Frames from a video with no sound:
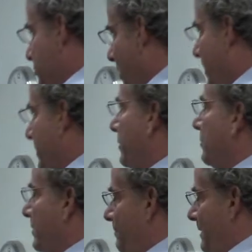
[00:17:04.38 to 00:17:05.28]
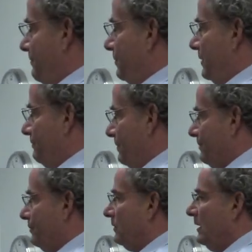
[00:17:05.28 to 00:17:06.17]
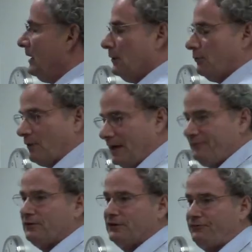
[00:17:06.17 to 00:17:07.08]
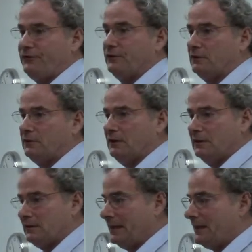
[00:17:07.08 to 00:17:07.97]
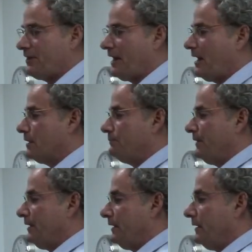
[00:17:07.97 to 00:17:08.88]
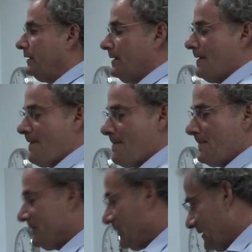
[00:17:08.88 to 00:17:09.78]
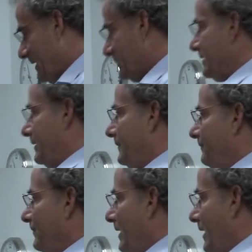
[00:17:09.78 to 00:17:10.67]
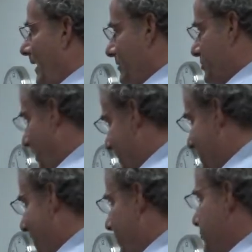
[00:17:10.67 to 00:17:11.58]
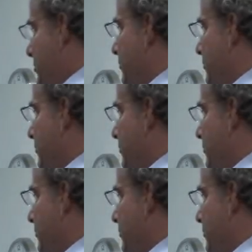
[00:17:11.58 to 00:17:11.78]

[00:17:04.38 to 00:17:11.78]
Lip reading: talking with people, and people rightfully feel like they are being neglected and talked down